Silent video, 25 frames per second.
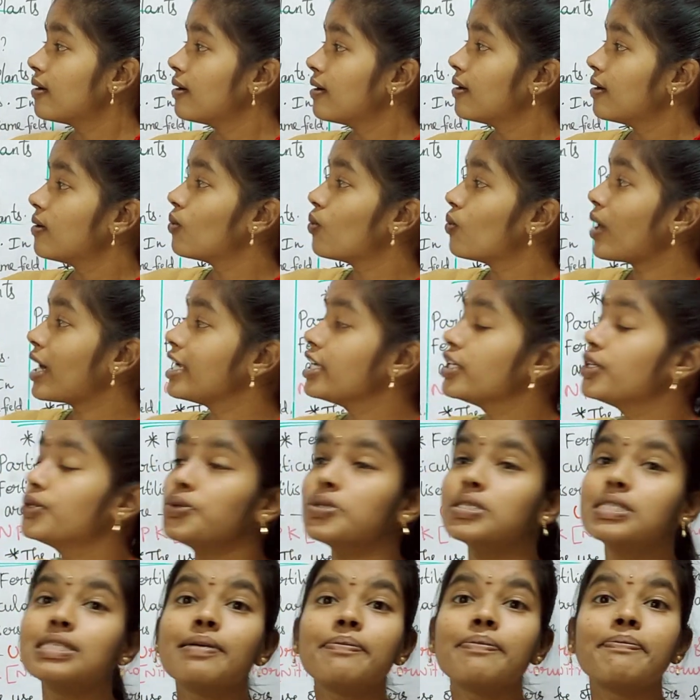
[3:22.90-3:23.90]
Why do
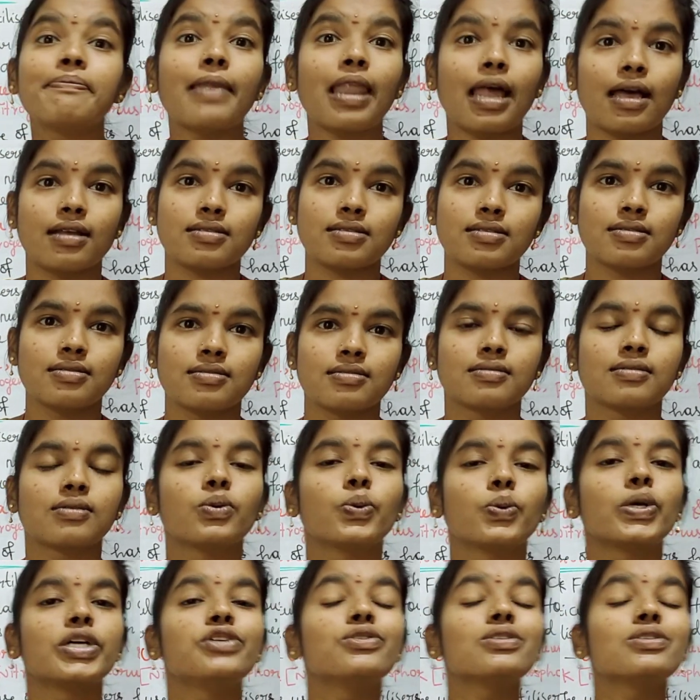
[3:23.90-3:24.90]
some
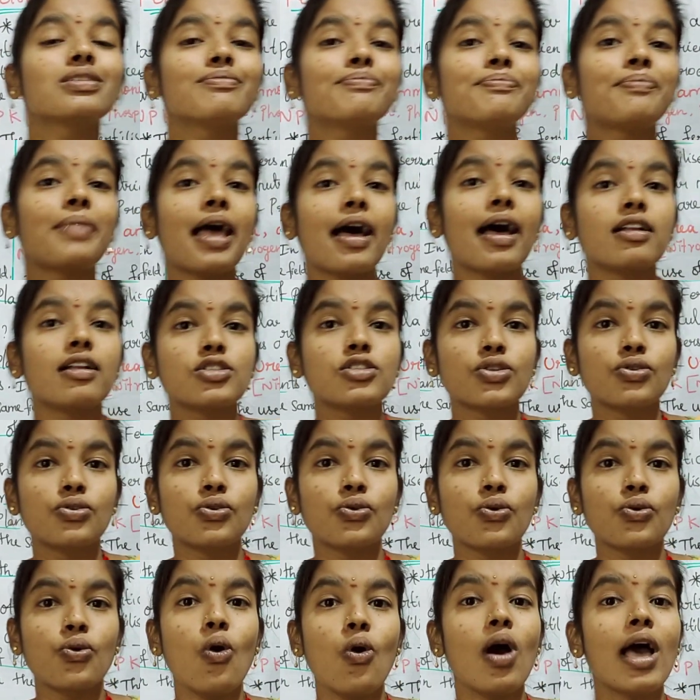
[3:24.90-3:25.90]
plants
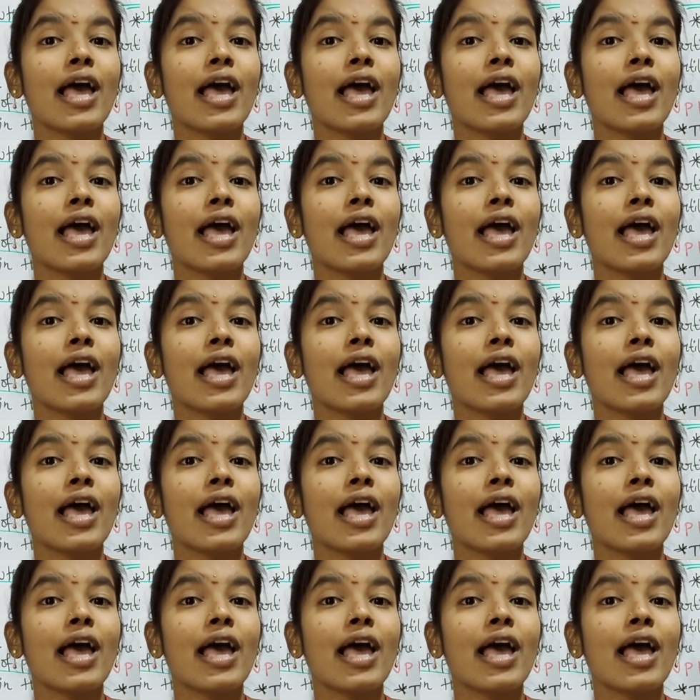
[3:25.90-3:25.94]
grow